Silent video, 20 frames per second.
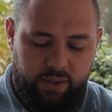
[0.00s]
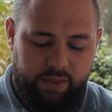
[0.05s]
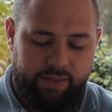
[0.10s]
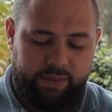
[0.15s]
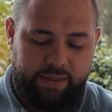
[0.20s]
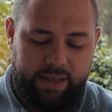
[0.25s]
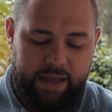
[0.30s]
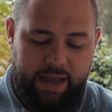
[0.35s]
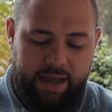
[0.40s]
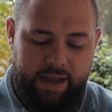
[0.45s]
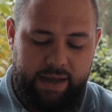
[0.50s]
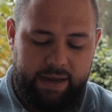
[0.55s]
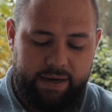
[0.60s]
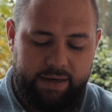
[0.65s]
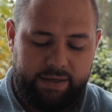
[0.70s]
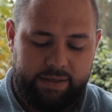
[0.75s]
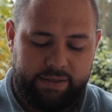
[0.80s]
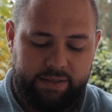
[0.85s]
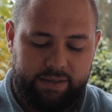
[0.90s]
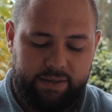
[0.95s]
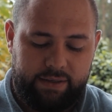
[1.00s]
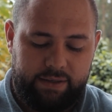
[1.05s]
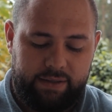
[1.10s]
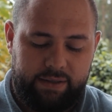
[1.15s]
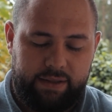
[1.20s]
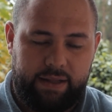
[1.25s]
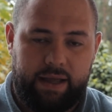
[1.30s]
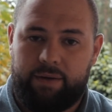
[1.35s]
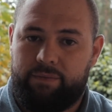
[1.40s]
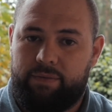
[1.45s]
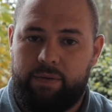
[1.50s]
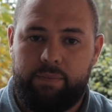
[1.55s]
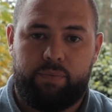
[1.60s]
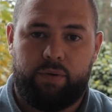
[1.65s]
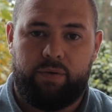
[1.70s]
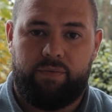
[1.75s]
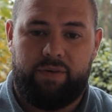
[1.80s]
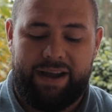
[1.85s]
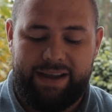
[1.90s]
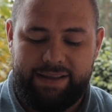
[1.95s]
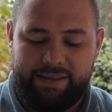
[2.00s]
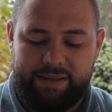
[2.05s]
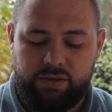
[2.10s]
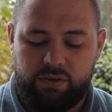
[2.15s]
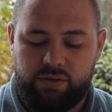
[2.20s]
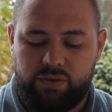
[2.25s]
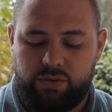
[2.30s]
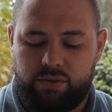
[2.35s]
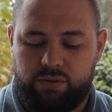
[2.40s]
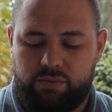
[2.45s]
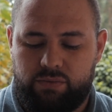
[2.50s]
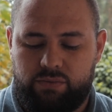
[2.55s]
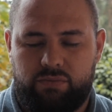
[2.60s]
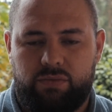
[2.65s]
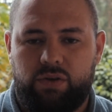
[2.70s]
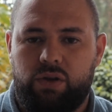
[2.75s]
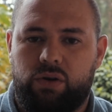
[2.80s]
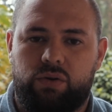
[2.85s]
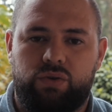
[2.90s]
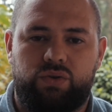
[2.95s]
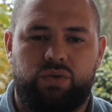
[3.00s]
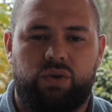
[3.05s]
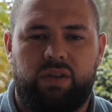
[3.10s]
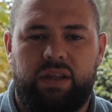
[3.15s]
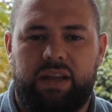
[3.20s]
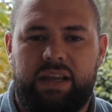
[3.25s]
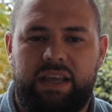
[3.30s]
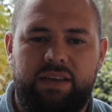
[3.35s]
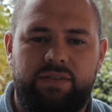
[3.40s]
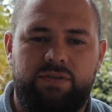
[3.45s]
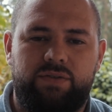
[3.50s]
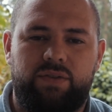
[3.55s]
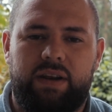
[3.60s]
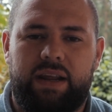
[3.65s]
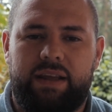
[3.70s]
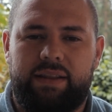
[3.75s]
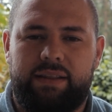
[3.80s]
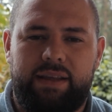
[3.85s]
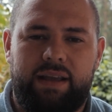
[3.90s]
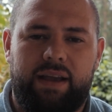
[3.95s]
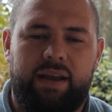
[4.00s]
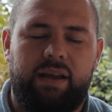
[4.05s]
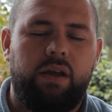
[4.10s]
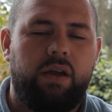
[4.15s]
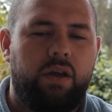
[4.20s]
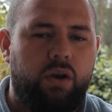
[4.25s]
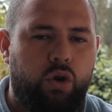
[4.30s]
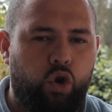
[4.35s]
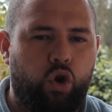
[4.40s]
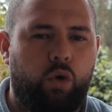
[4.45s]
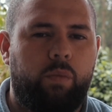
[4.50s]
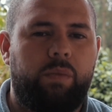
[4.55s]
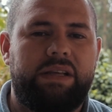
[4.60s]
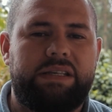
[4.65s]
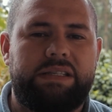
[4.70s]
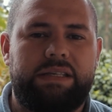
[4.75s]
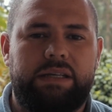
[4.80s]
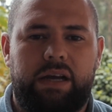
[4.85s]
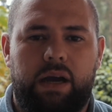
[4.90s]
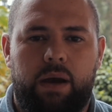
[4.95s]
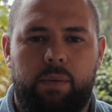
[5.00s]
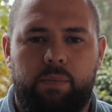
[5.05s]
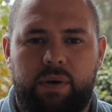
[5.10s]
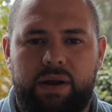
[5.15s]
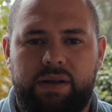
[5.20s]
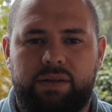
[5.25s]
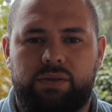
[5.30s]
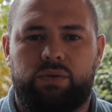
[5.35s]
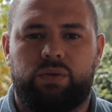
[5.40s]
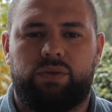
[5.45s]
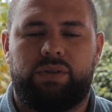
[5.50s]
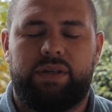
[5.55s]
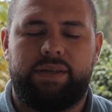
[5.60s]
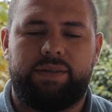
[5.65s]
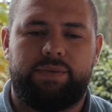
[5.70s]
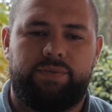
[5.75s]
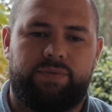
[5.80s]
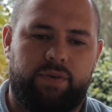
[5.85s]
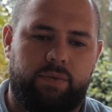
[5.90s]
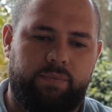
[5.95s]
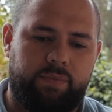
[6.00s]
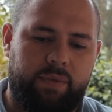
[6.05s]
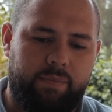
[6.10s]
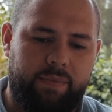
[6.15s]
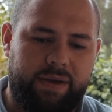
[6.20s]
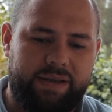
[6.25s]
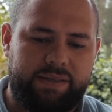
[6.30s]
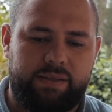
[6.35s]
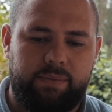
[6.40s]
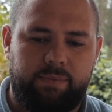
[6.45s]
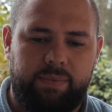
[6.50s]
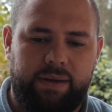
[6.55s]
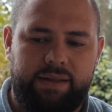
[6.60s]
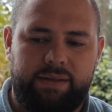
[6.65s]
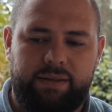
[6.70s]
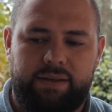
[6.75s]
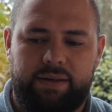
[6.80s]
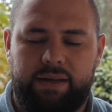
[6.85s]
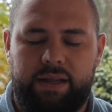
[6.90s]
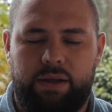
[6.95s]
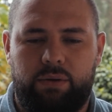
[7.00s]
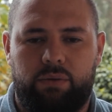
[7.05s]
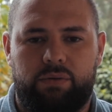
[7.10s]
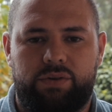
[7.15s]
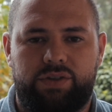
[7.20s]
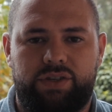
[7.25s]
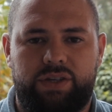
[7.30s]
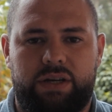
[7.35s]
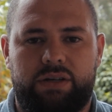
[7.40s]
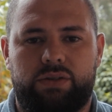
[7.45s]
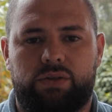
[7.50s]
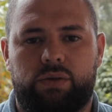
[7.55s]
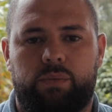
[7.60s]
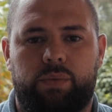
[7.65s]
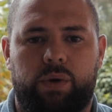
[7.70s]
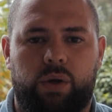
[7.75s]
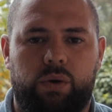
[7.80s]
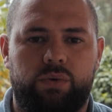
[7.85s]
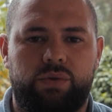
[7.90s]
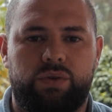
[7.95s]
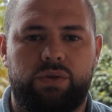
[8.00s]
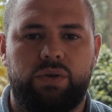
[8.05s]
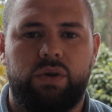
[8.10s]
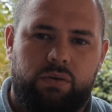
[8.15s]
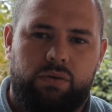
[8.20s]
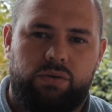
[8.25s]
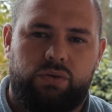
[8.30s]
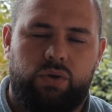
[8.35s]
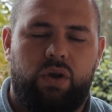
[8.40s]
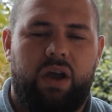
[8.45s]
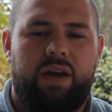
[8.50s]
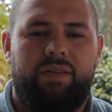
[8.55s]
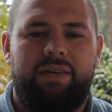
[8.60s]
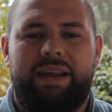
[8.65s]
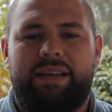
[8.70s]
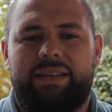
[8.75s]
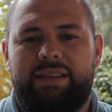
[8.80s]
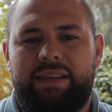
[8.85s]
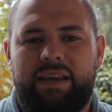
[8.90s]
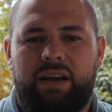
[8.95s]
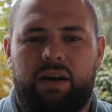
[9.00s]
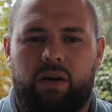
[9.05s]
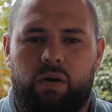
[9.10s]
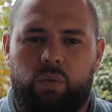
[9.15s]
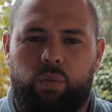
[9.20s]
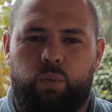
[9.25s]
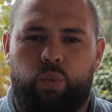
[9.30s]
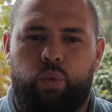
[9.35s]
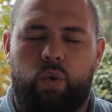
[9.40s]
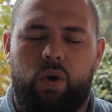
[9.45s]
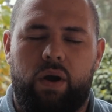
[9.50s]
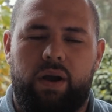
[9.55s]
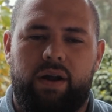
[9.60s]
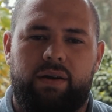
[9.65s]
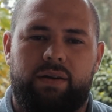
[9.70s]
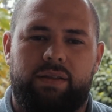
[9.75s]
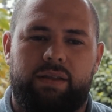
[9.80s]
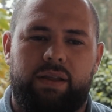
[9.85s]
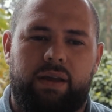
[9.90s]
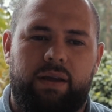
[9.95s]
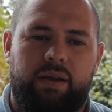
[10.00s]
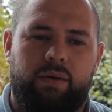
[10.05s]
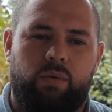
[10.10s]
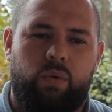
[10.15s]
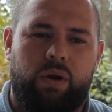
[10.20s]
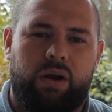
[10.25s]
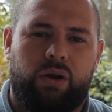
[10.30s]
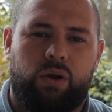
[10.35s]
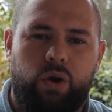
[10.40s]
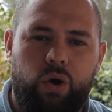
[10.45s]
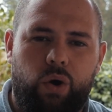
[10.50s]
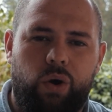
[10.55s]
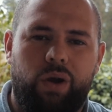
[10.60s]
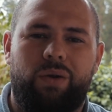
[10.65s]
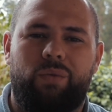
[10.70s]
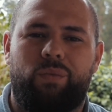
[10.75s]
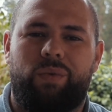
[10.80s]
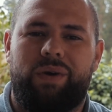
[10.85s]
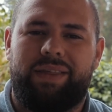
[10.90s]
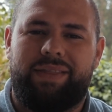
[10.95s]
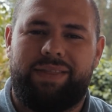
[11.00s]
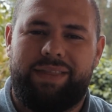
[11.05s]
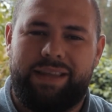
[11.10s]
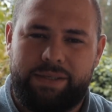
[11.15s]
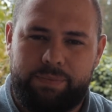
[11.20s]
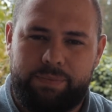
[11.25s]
that have been provided, you know, so it gives you an idea. Normally cigar brands do this. From the master blender, he will share some notes, so you have an idea of where they were going with this